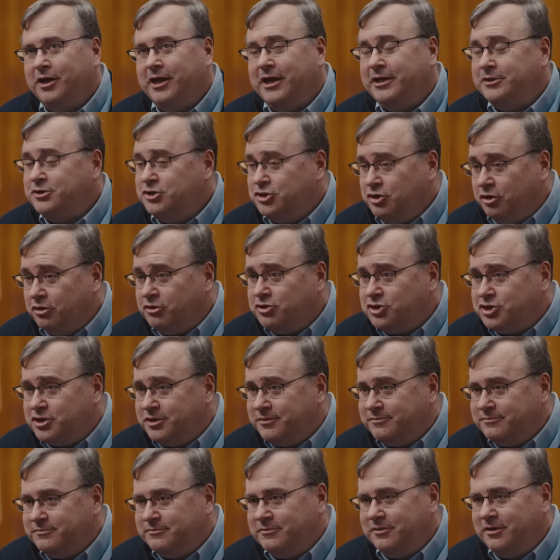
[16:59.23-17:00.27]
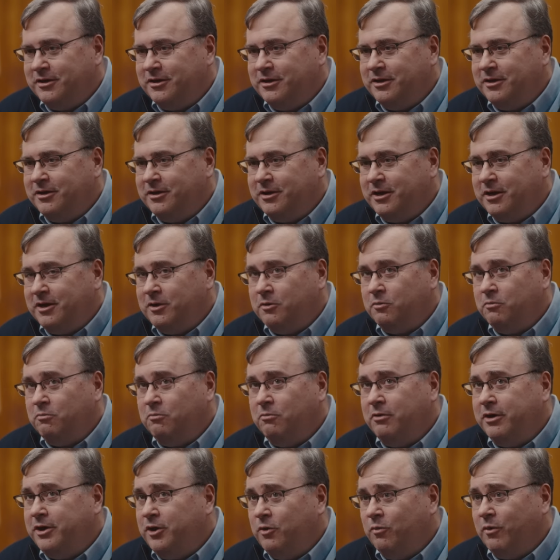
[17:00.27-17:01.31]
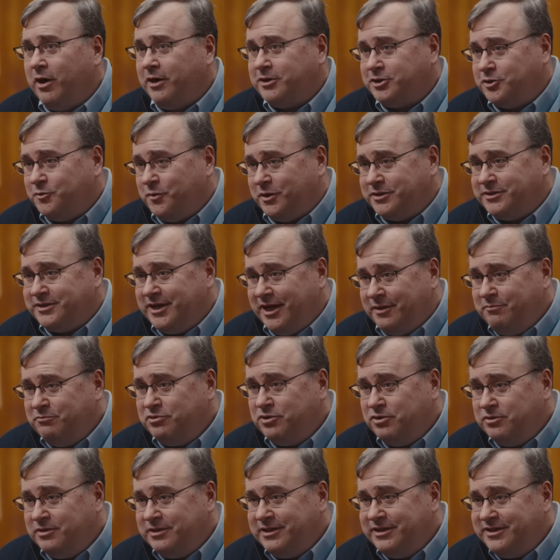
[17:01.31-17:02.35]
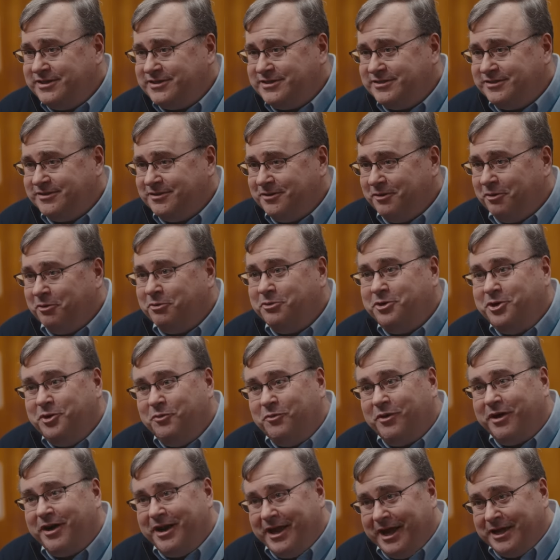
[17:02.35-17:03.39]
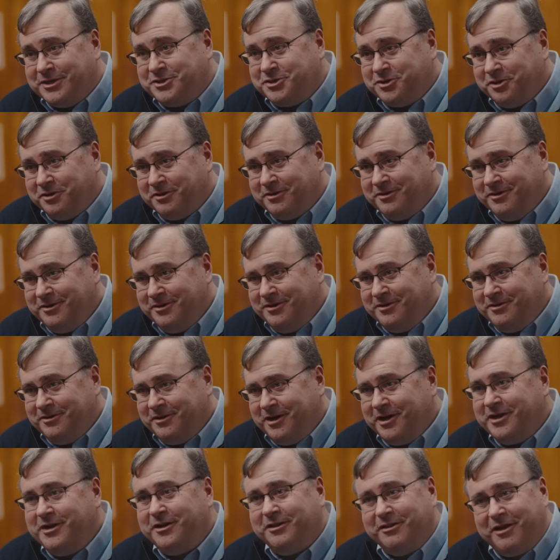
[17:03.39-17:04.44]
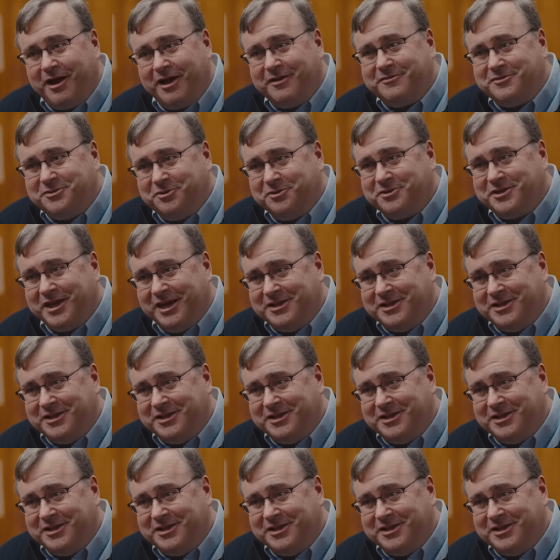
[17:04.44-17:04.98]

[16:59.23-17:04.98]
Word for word: in search, what do you want? Do you want 10 blue links or do you want an answer? In a lot of search